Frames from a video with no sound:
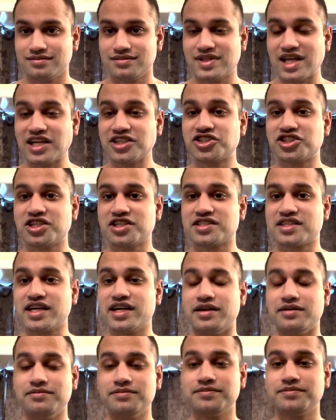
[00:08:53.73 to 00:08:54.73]
That's just
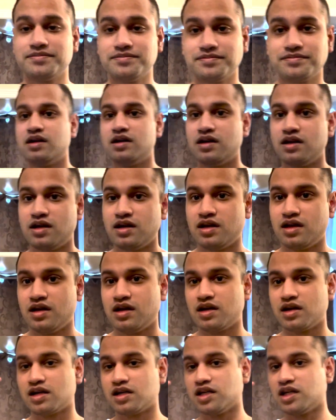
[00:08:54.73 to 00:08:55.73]
it.
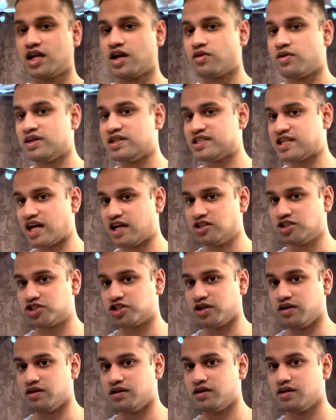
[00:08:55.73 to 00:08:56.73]
Clear
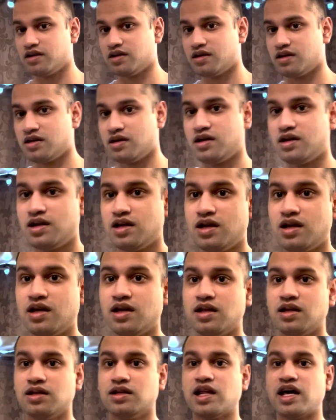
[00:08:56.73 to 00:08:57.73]
intention.
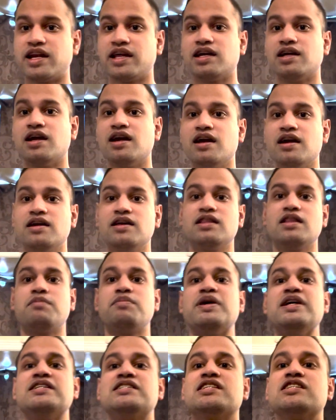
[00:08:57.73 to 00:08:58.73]
Letting the
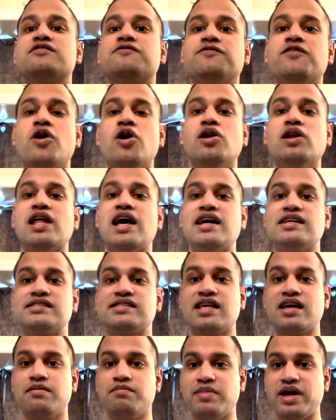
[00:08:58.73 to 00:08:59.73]
pieces fall as
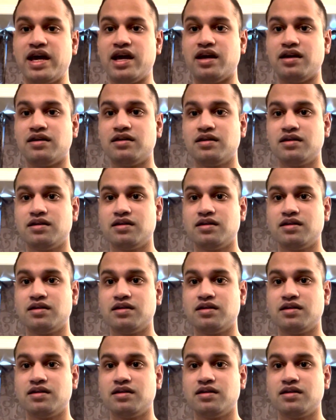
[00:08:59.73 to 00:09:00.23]
they may.